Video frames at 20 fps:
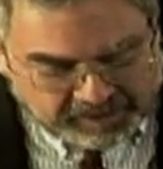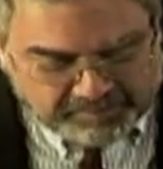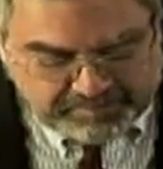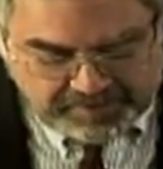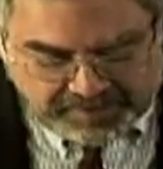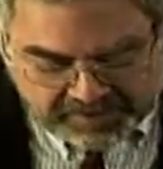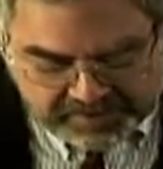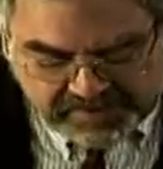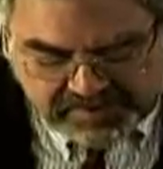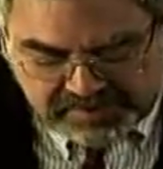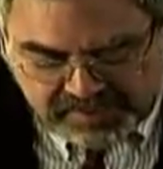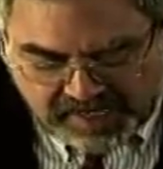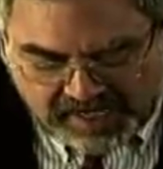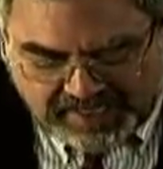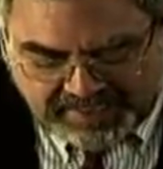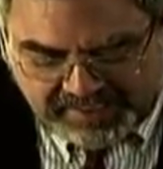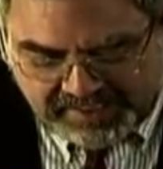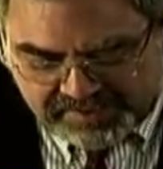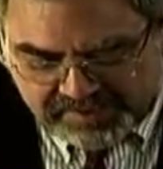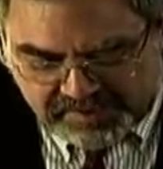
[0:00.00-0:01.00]
It's
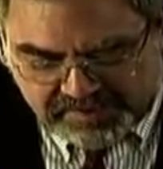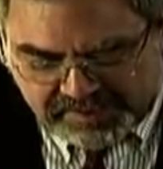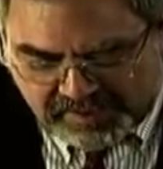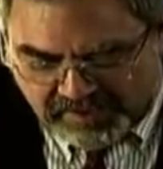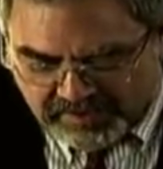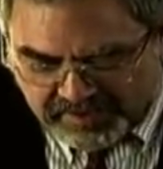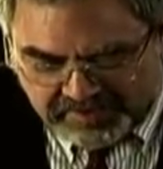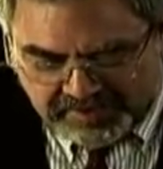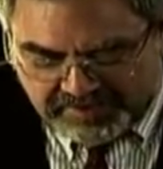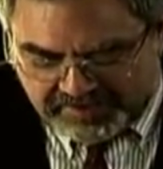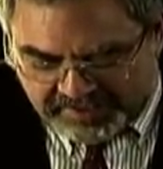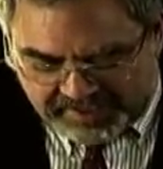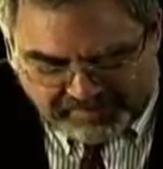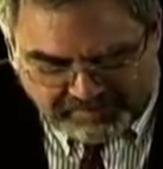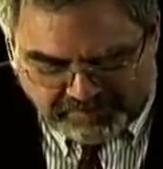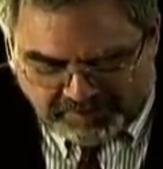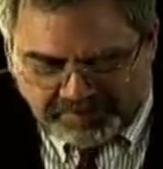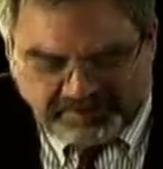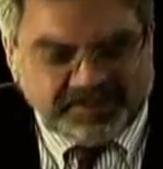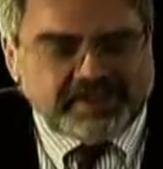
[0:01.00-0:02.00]
not necessarily that
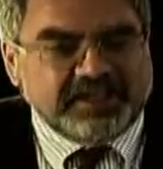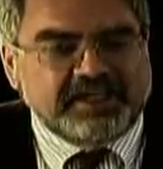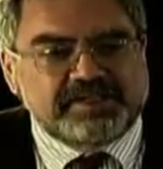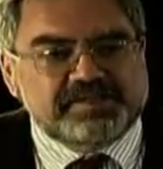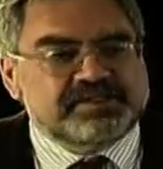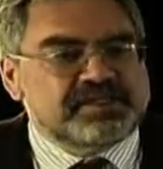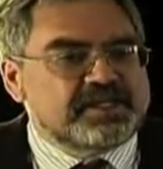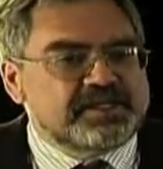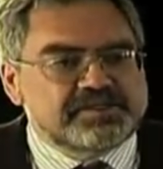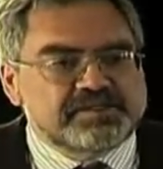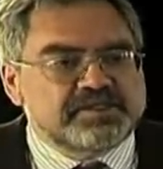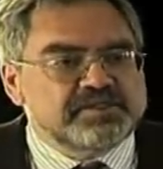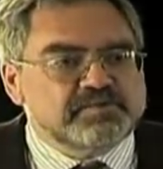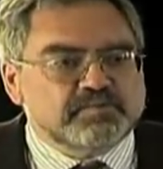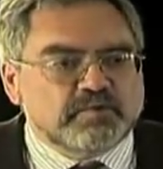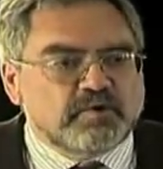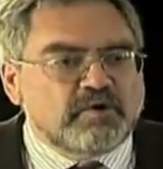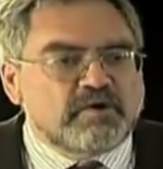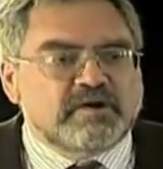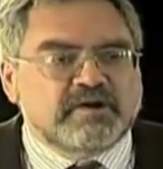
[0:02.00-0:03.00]
everything he says is
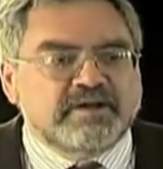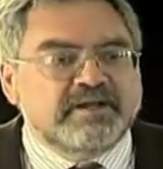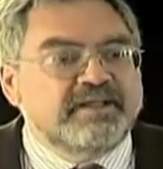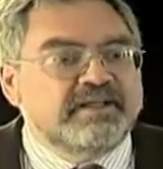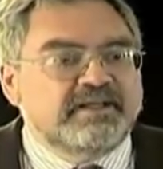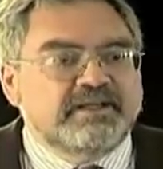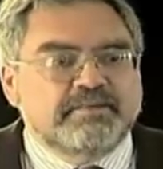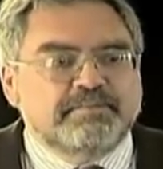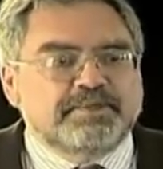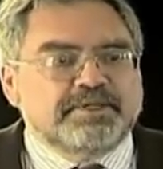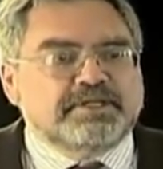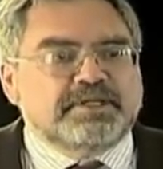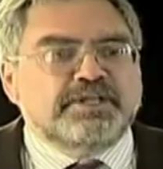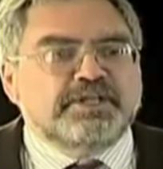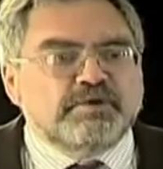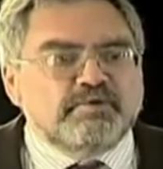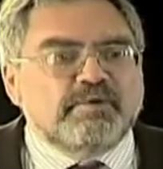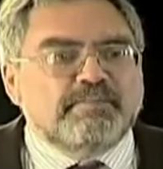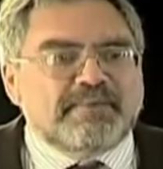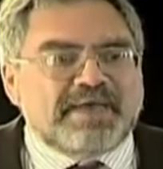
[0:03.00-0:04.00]
wrong, but can
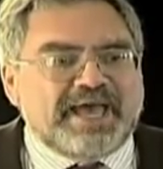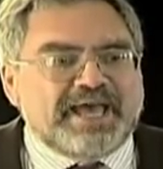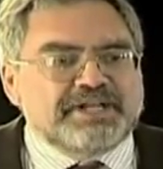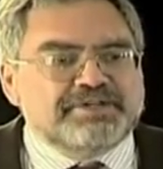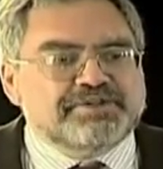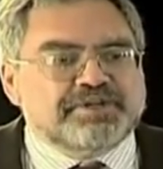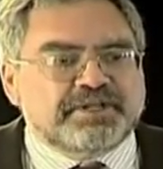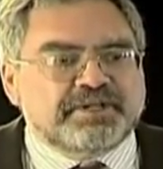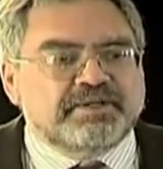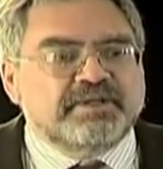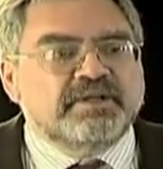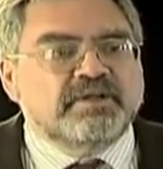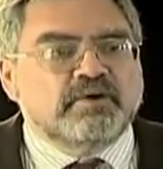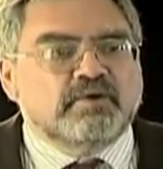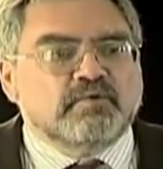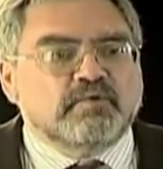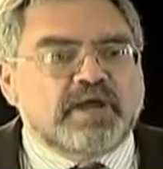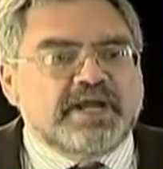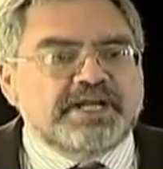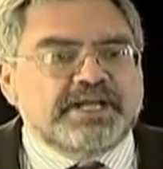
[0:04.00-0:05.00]
you imagine
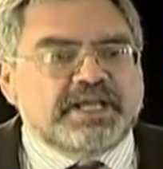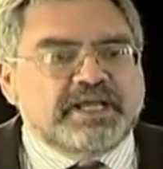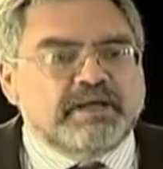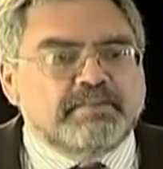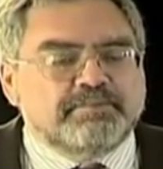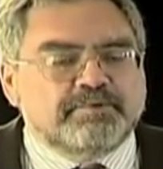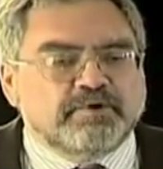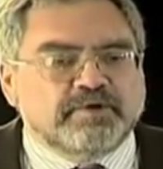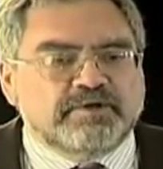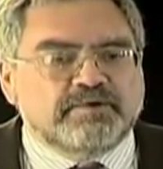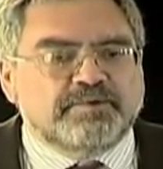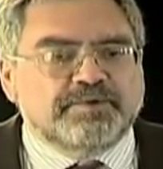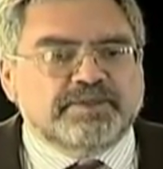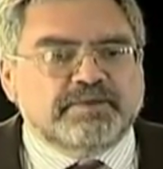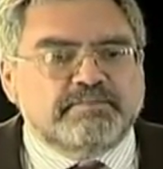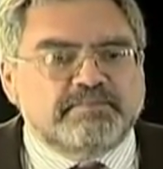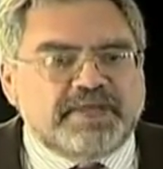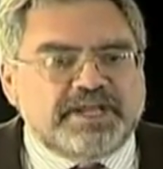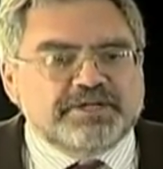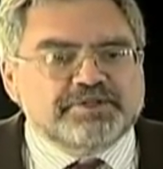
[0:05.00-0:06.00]
writing a book with a
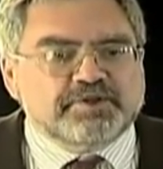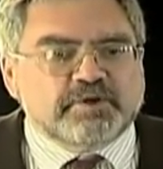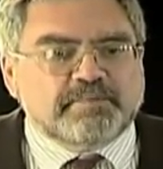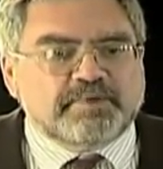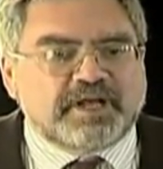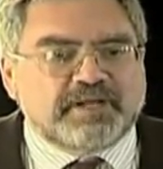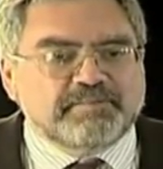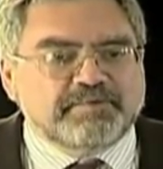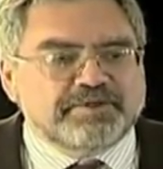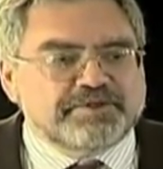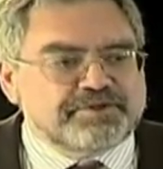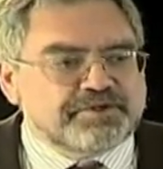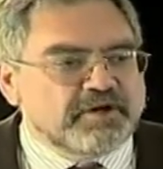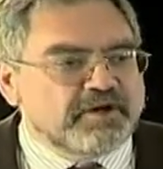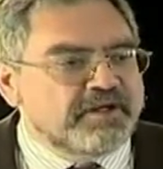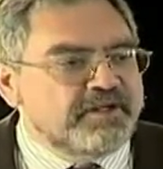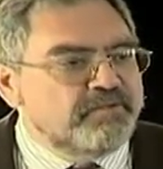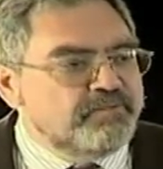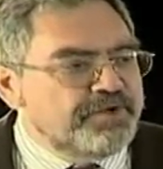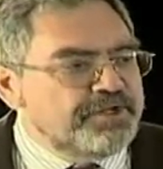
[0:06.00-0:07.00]
major
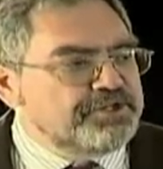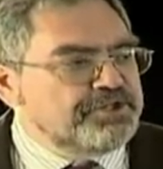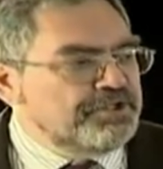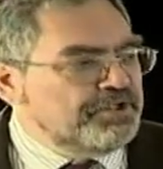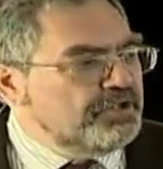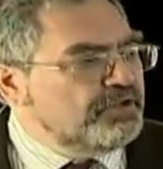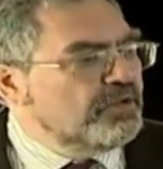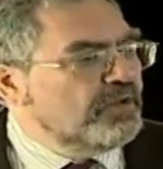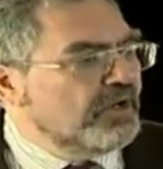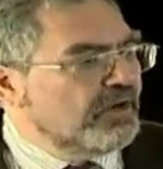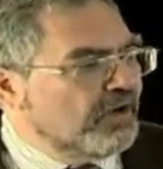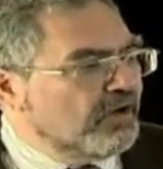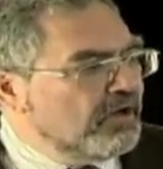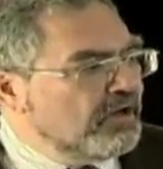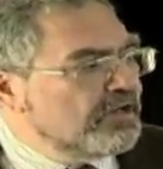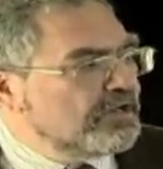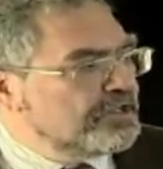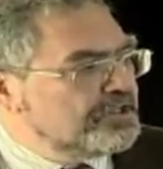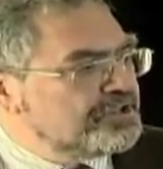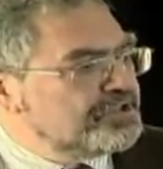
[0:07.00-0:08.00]
publisher in which you
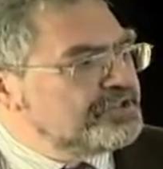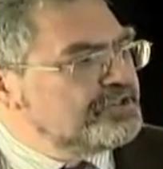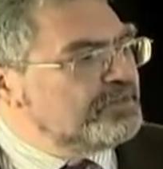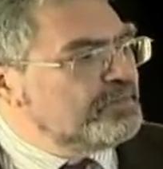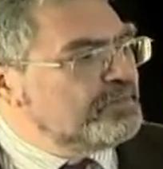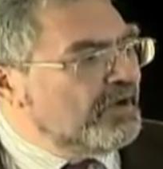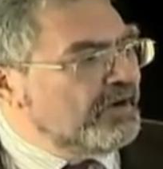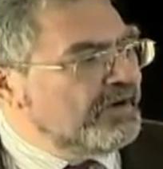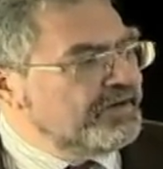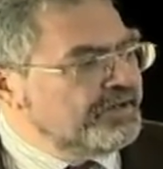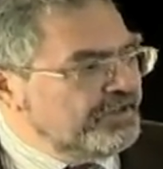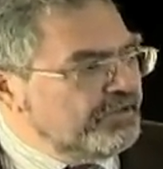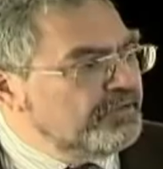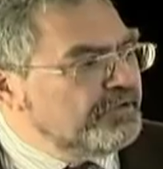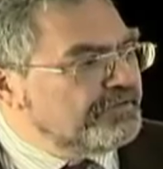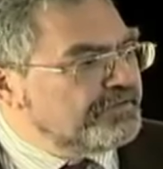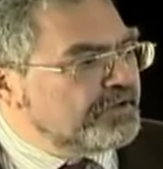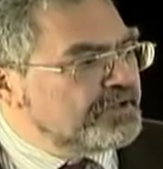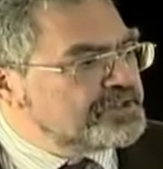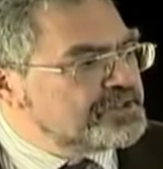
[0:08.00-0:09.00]
urge
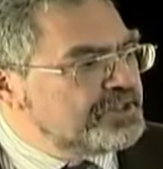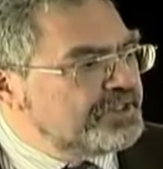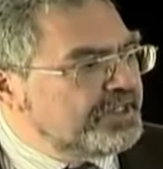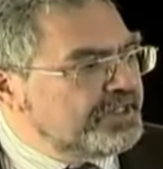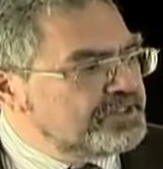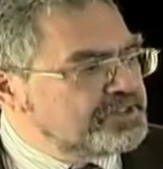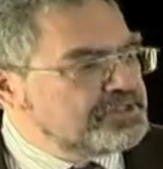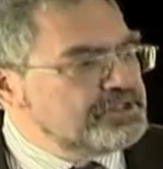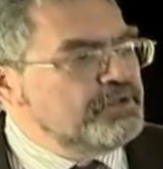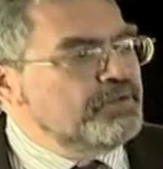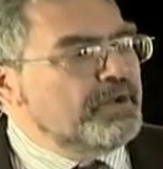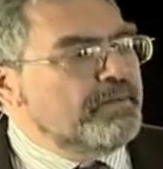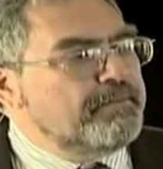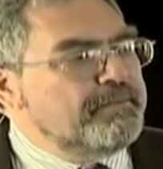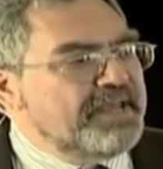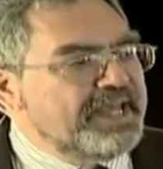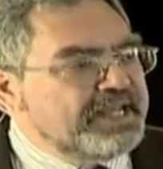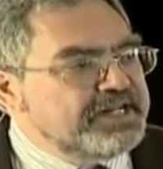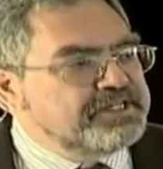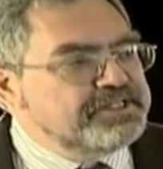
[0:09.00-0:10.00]
universities to
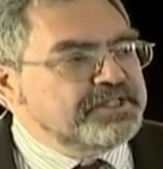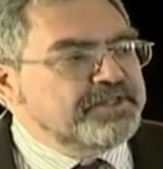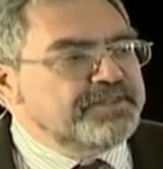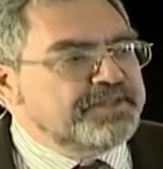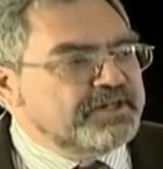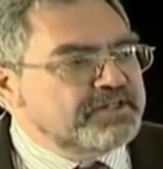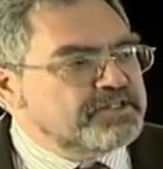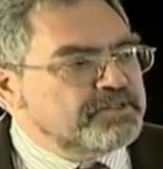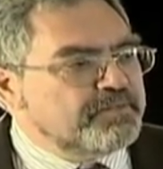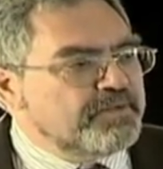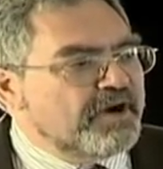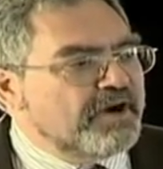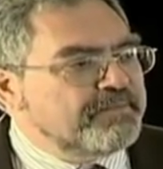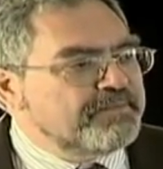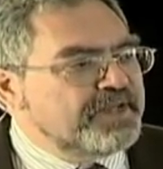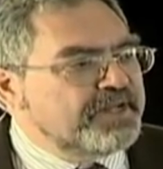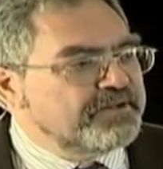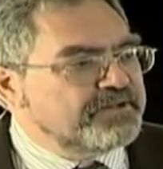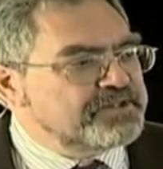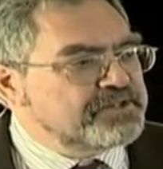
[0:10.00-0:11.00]
abandon their
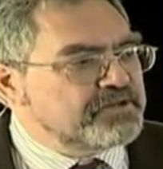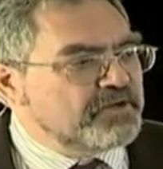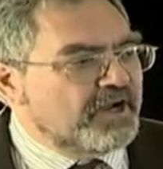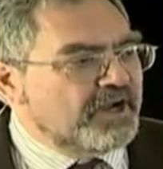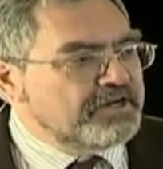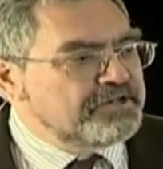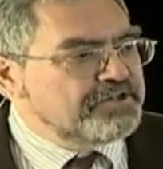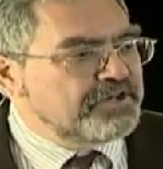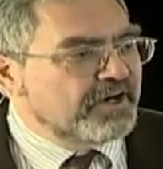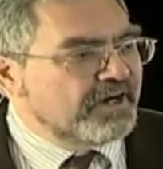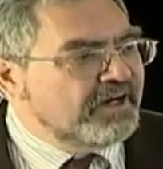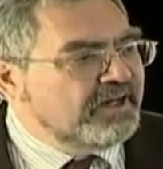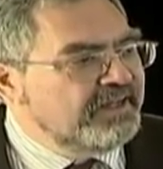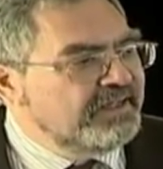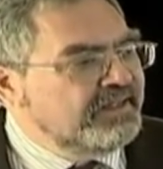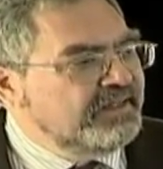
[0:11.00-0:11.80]
departmental structure,